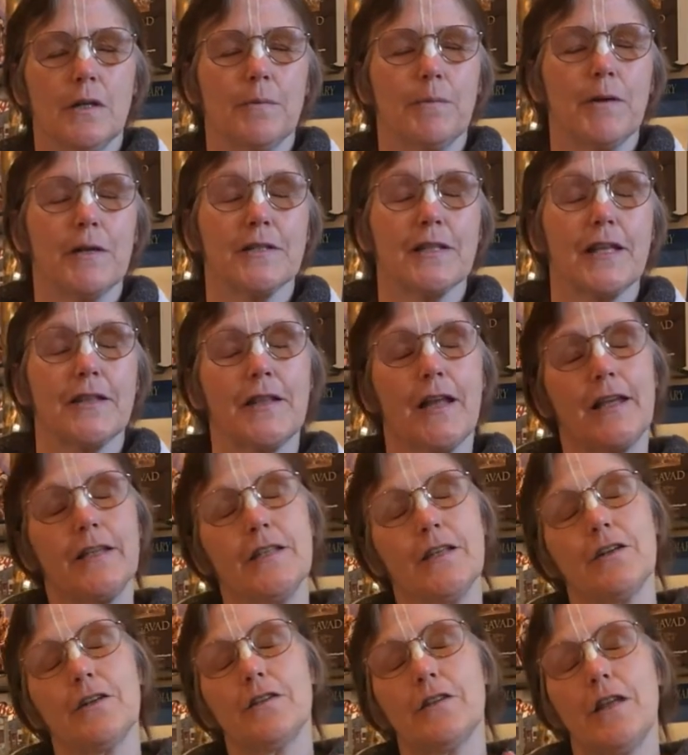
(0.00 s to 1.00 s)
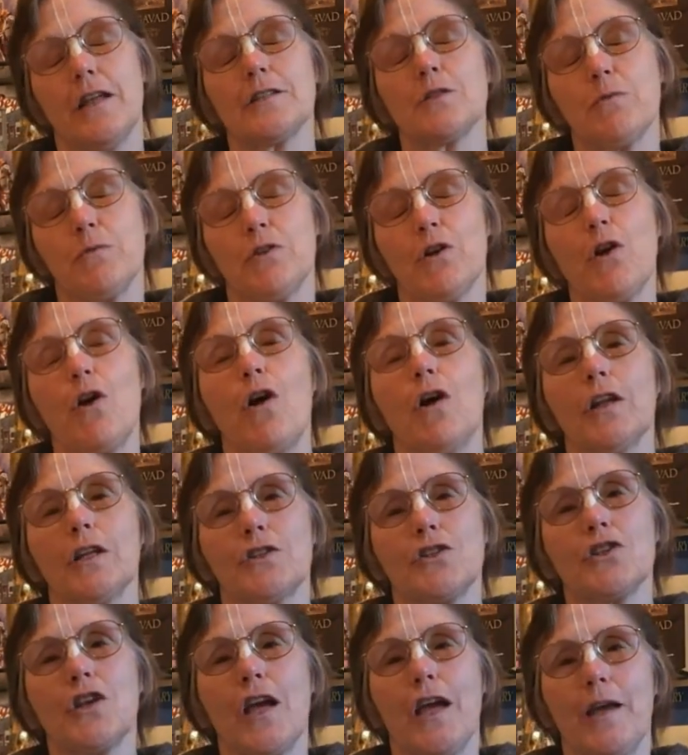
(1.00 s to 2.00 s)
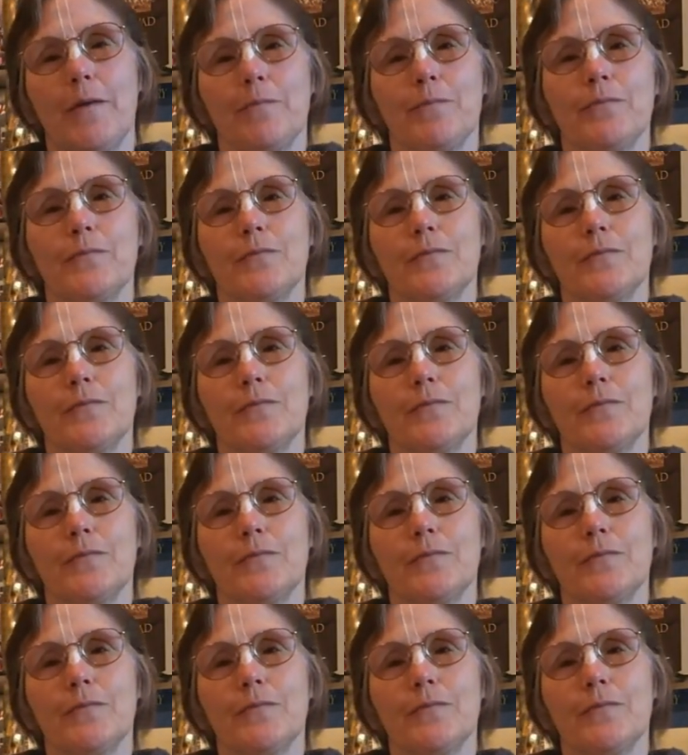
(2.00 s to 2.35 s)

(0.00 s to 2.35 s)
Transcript: because that year, that's when the college came.